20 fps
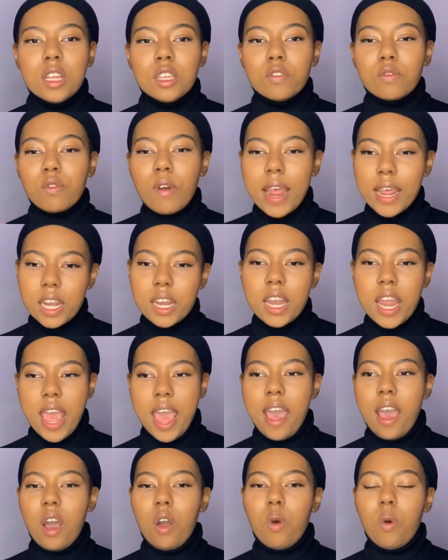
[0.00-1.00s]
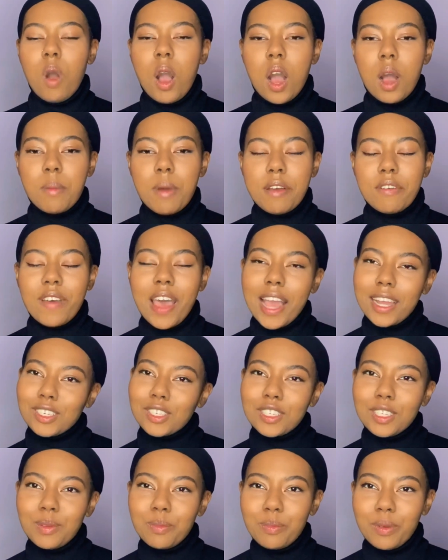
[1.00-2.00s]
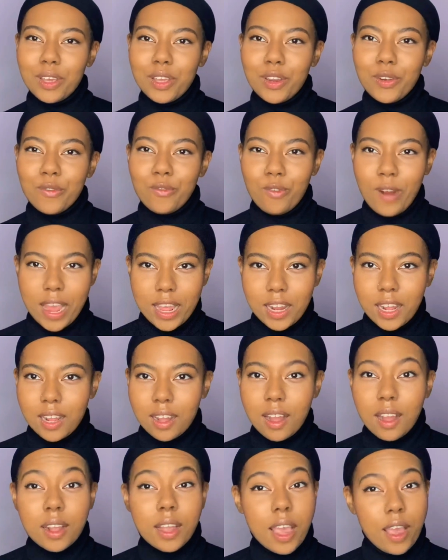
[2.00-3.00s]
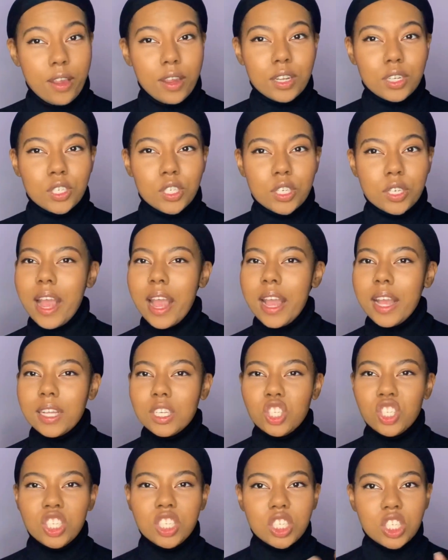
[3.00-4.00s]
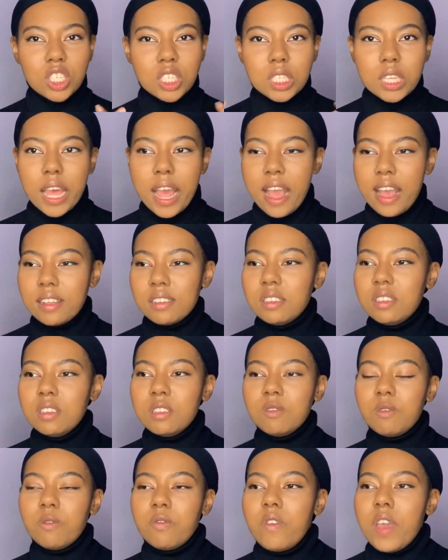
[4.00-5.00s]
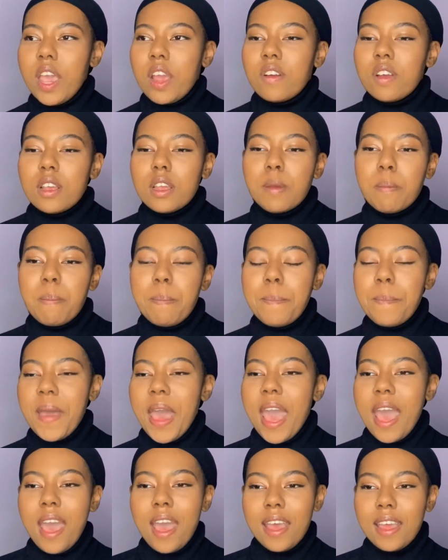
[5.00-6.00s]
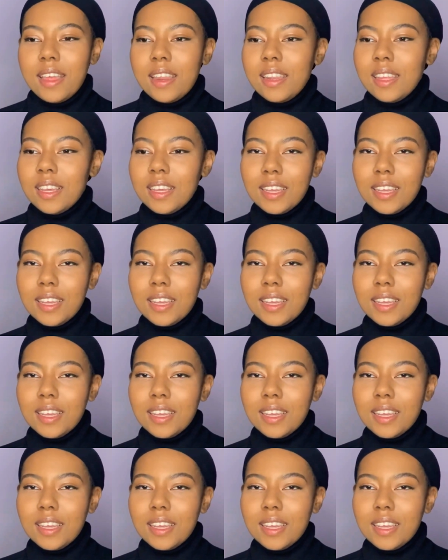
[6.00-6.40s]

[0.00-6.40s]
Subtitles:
right now, I've actually been writing a character and she just has this very bad